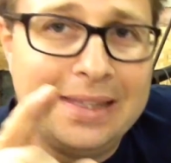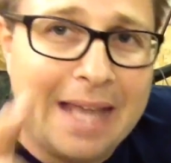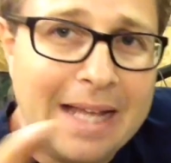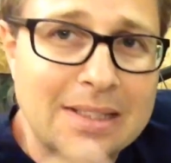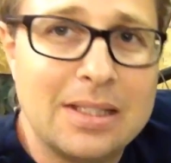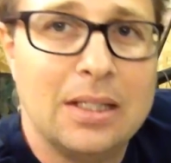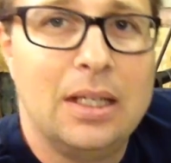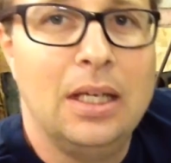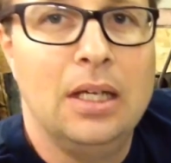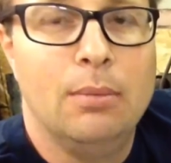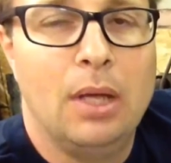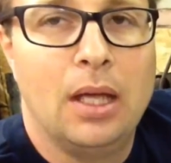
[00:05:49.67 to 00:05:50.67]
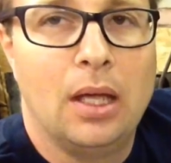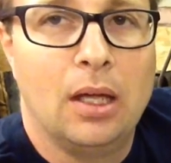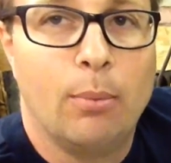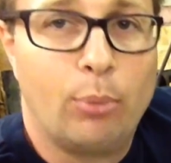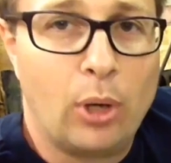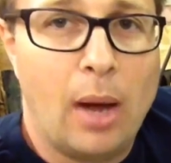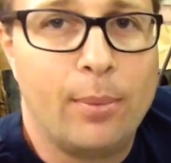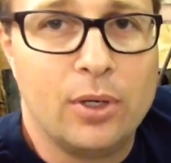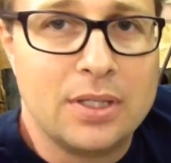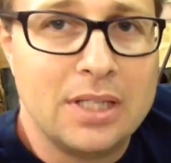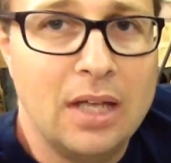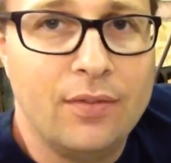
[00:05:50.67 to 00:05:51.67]
That's the key to making a proper
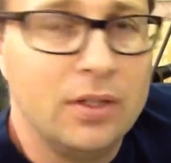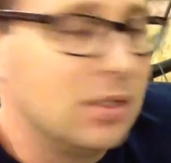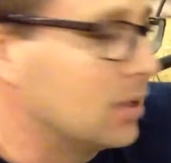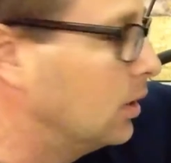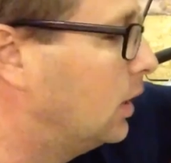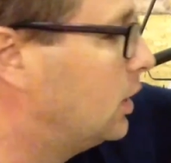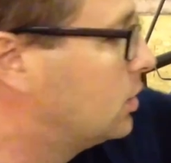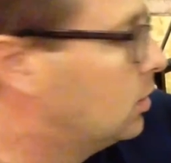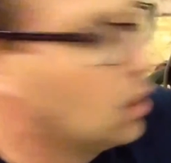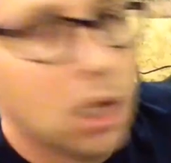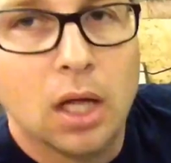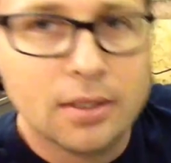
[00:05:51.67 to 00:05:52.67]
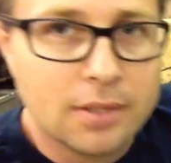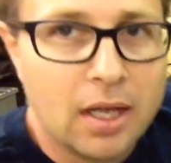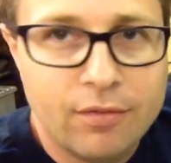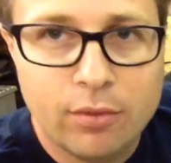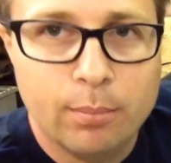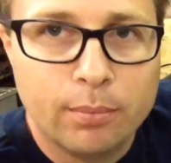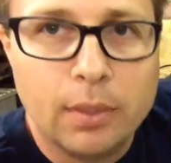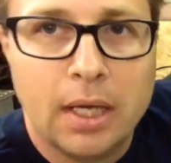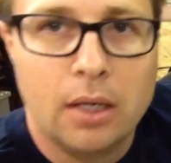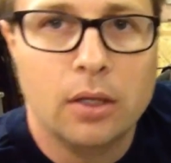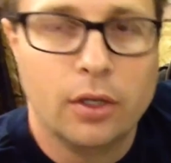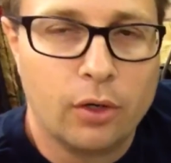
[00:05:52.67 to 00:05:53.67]
safe installation, aside from
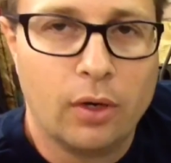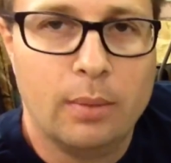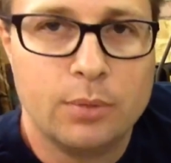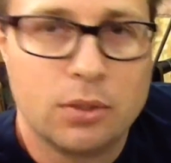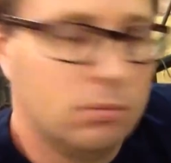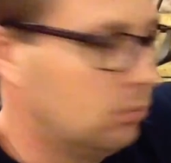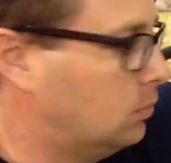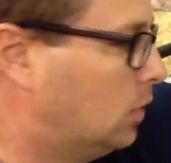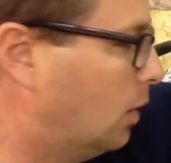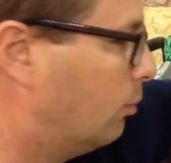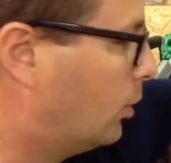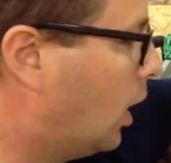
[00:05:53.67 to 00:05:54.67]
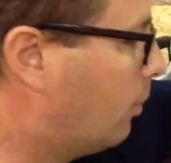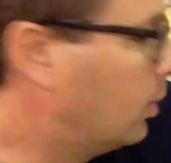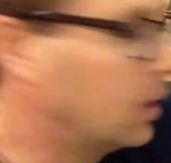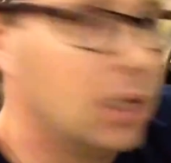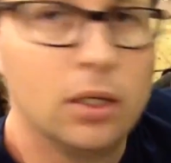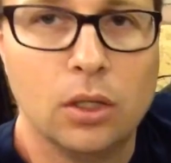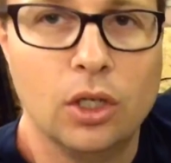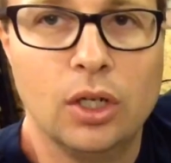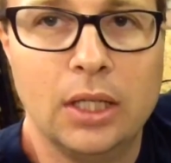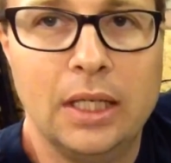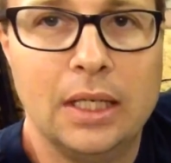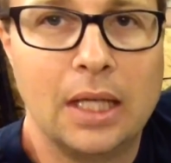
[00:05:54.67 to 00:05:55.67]
getting all the crimps done properly and good
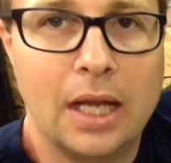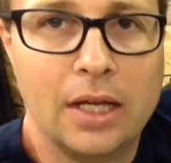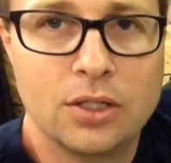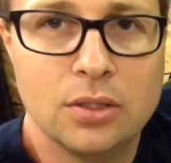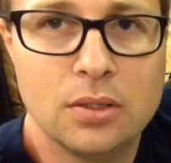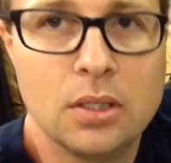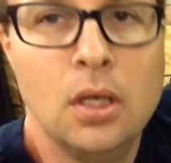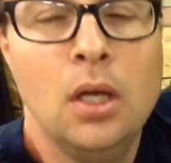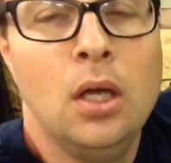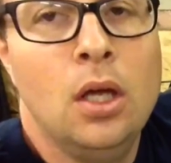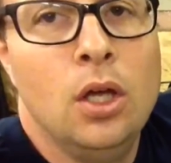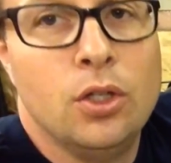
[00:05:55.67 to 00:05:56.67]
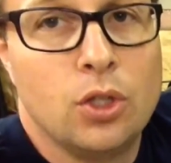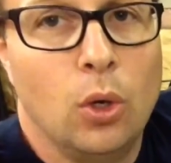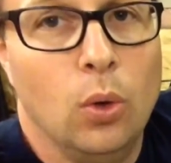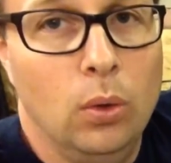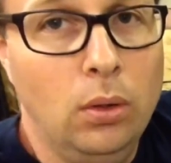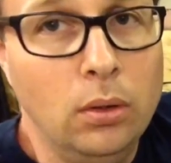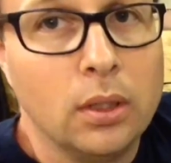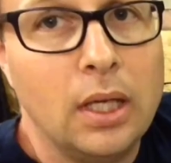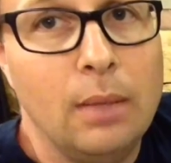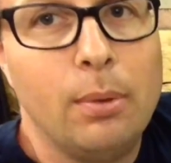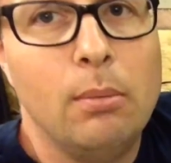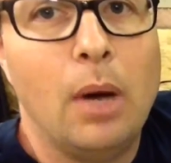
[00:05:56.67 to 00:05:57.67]
clean connections. So
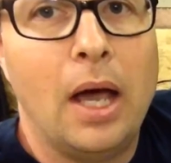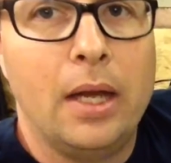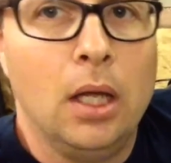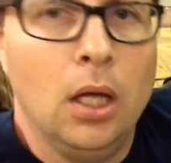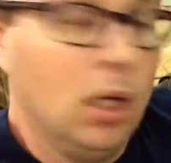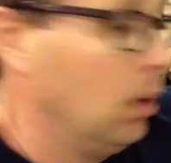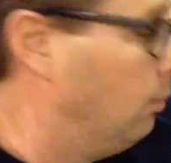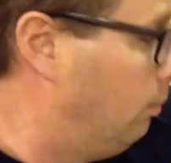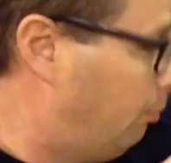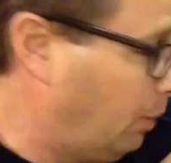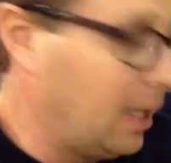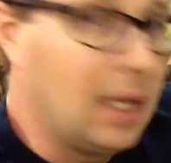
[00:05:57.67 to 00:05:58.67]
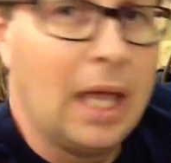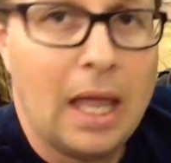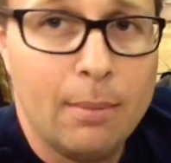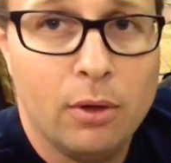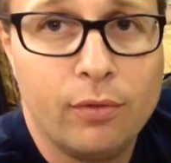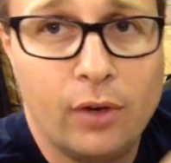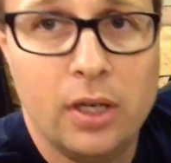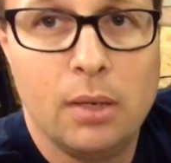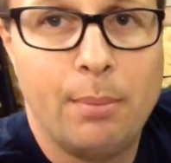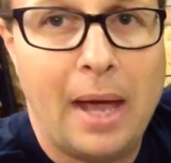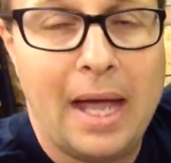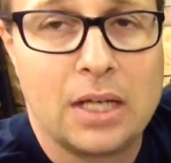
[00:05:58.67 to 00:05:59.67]
keep in mind, big cable front to
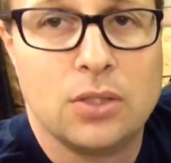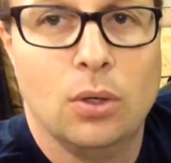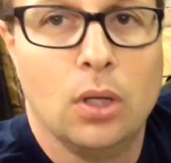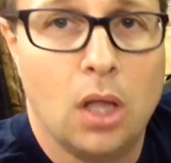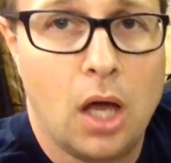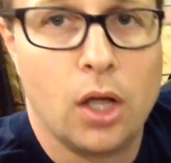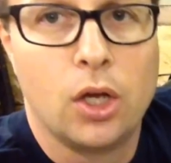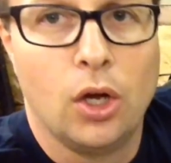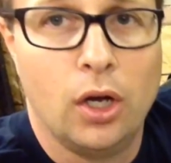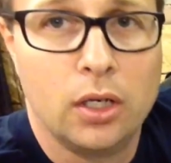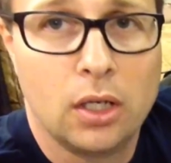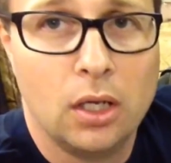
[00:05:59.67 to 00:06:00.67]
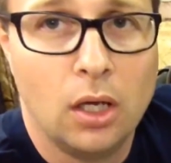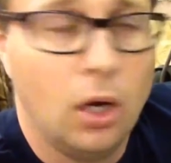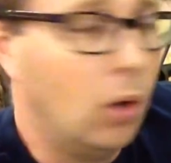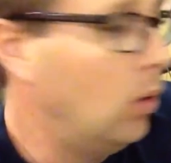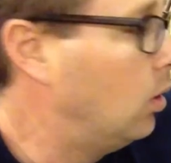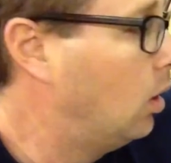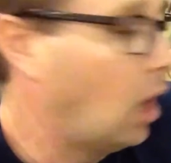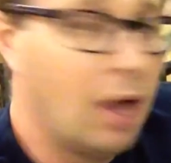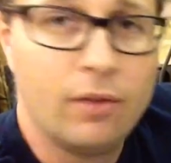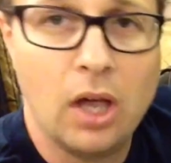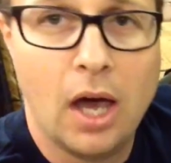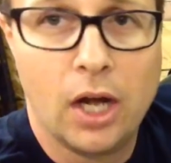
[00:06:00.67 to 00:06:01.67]
back, so a lot of current can go.
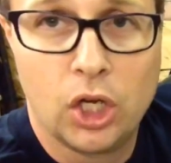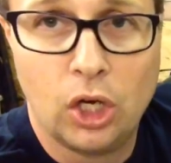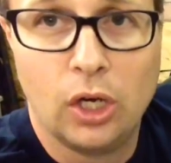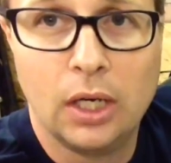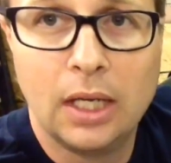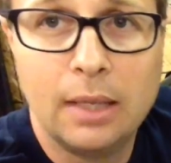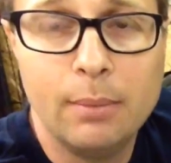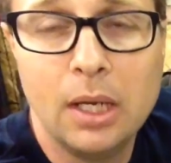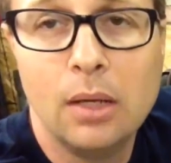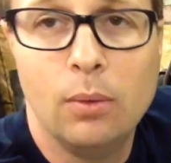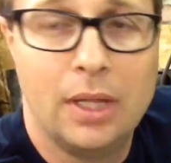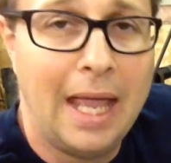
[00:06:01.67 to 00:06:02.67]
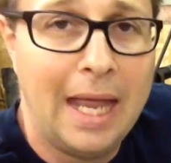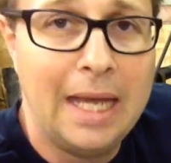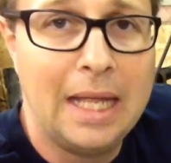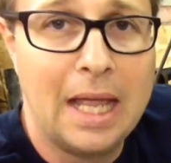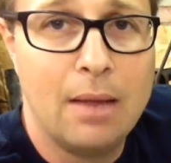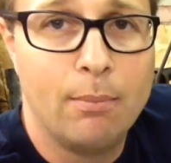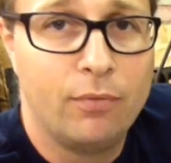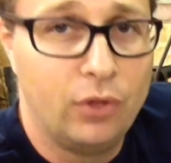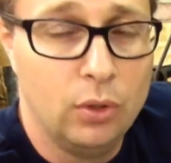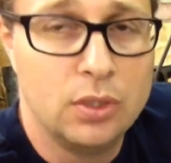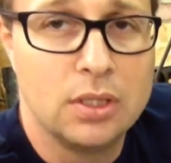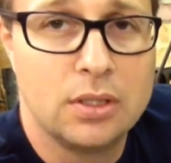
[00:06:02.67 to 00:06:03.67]
I've got current limiting 80 amp
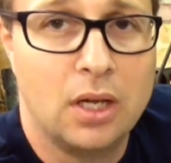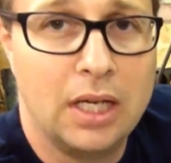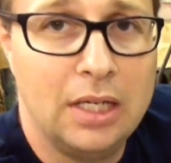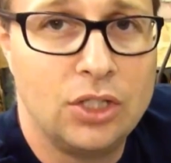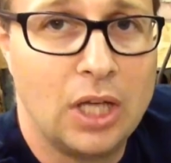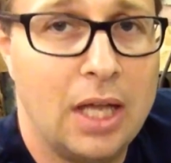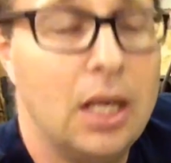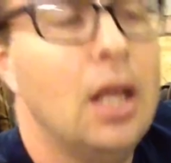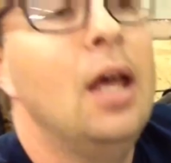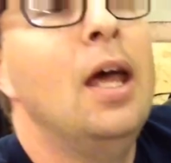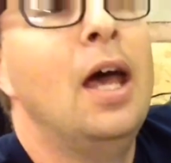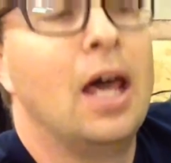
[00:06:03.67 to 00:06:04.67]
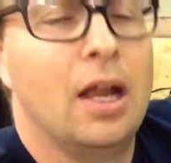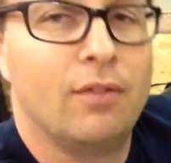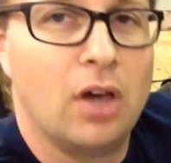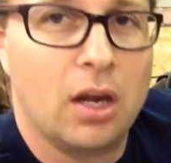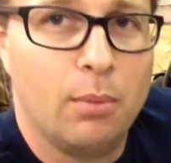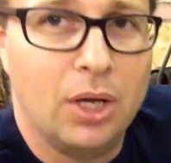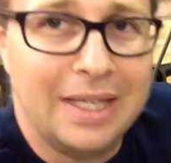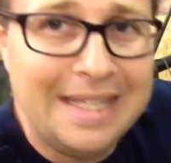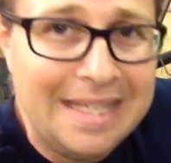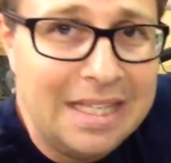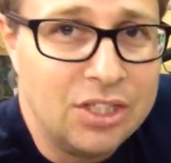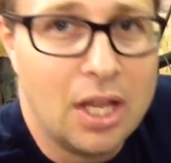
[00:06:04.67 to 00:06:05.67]
fuses on each end, and I've got them on
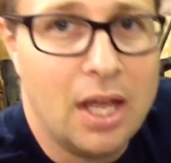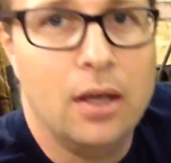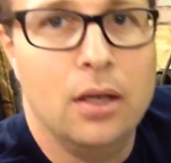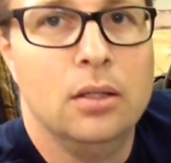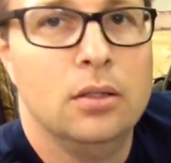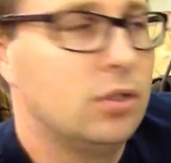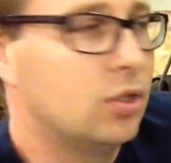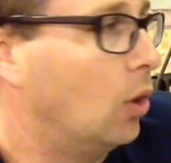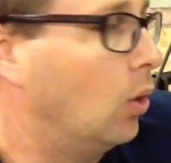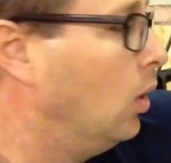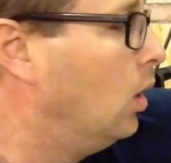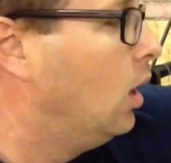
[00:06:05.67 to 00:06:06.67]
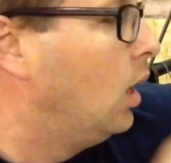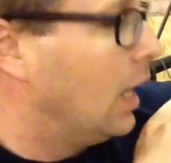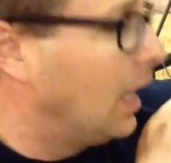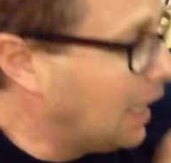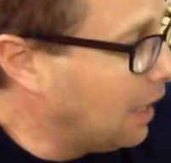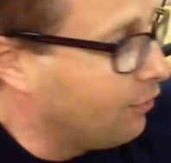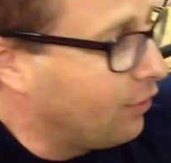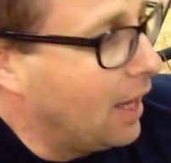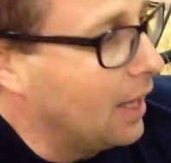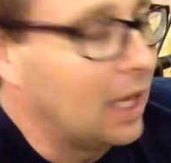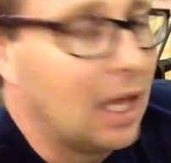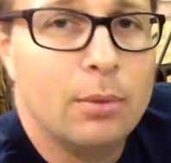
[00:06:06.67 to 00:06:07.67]
each end. So if
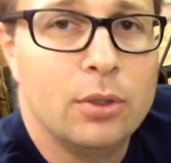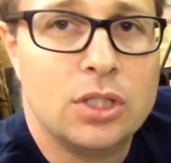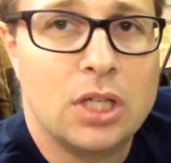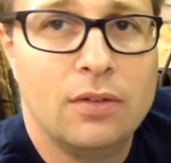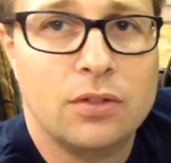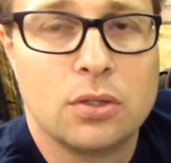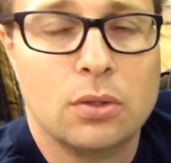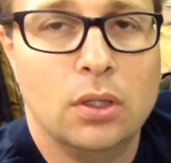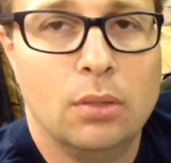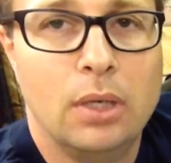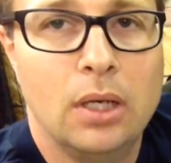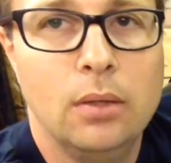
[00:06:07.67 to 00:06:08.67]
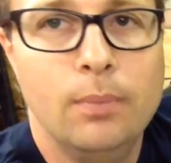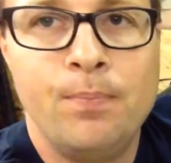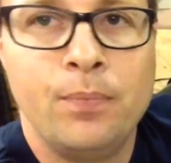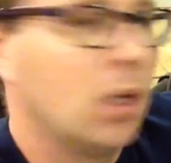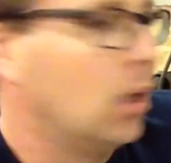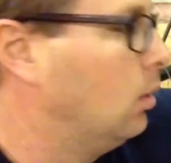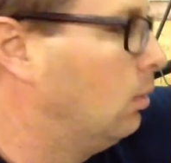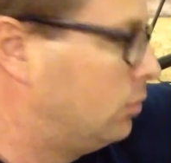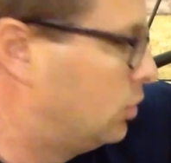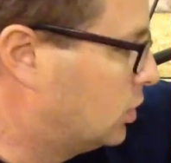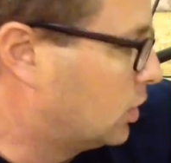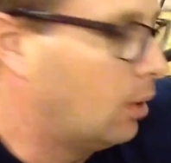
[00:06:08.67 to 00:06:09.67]
that cable chafes through in the middle,
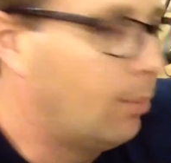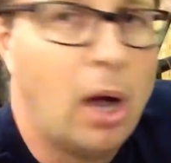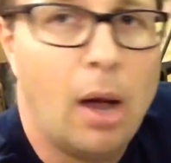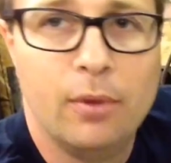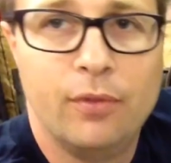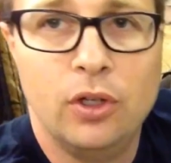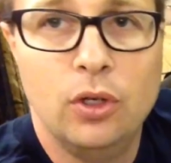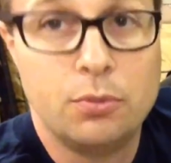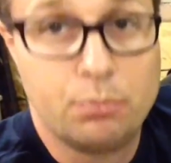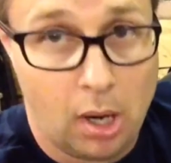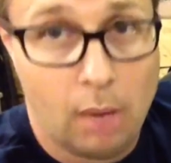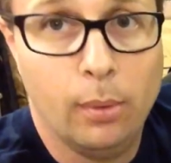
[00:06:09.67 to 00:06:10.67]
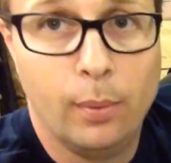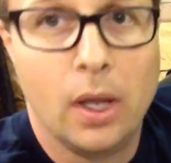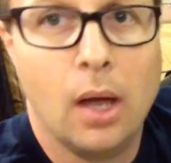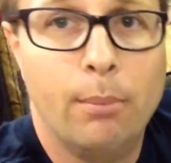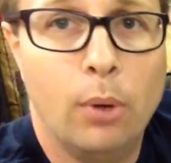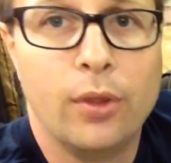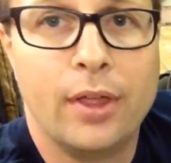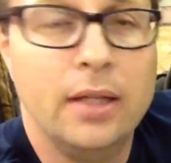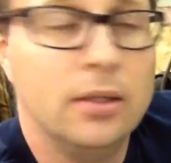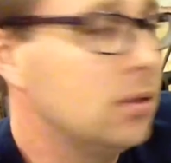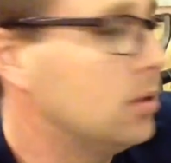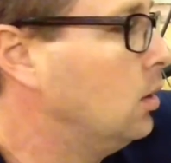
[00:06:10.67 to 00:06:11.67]
just gonna pop a fuse probably on both
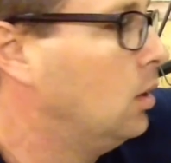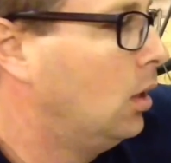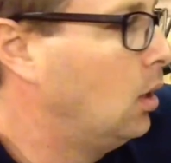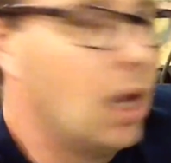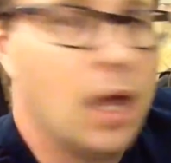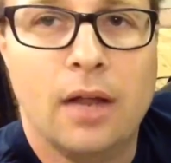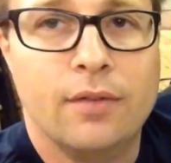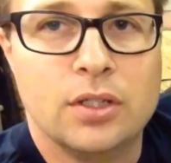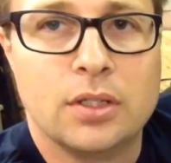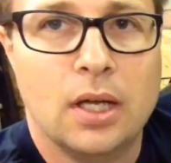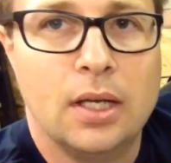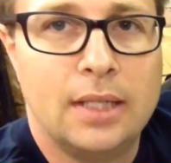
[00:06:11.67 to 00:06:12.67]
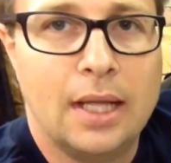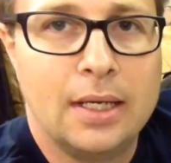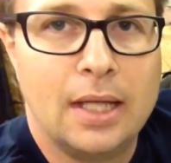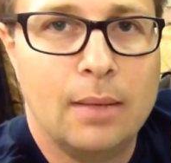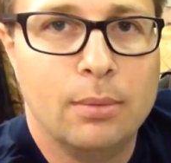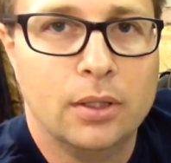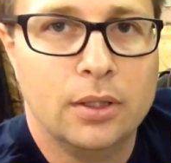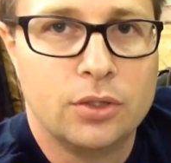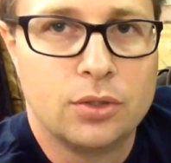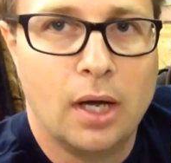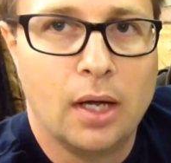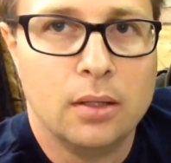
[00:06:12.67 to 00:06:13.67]
ends, and I've just got a dead cable in the
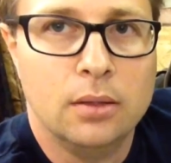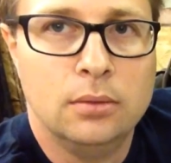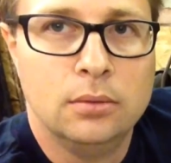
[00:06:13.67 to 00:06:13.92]
truck.